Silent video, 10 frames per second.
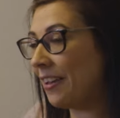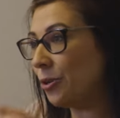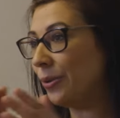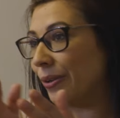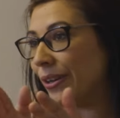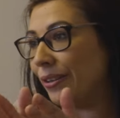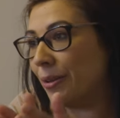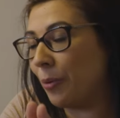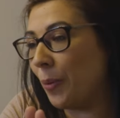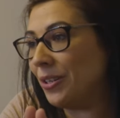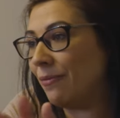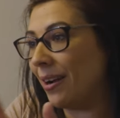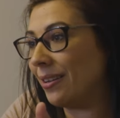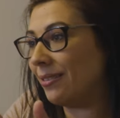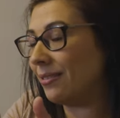And then you look at the property
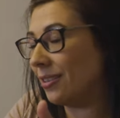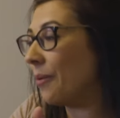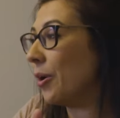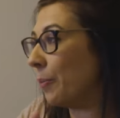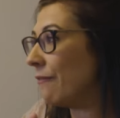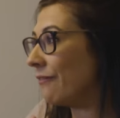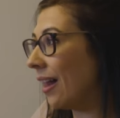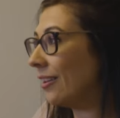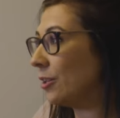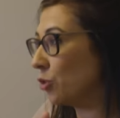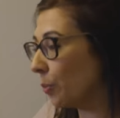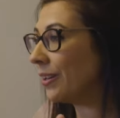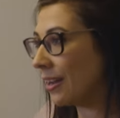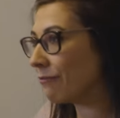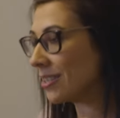price going up in value,
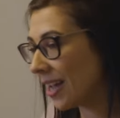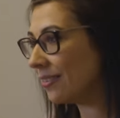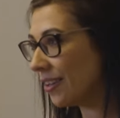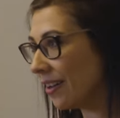doubling every 10